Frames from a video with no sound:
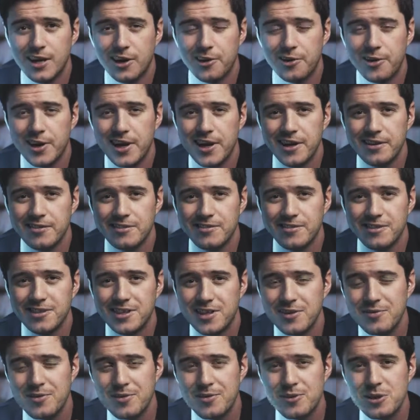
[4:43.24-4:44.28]
All right,
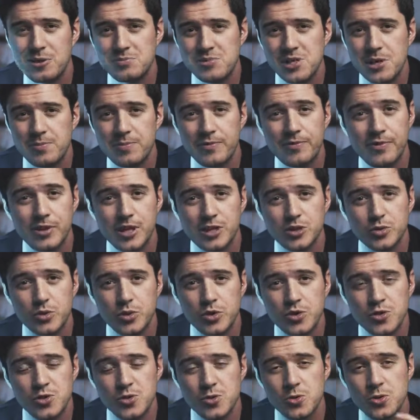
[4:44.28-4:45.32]
give it a thumbs up if you liked what
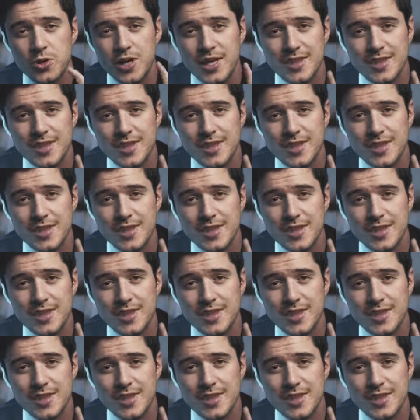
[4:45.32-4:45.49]
you saw.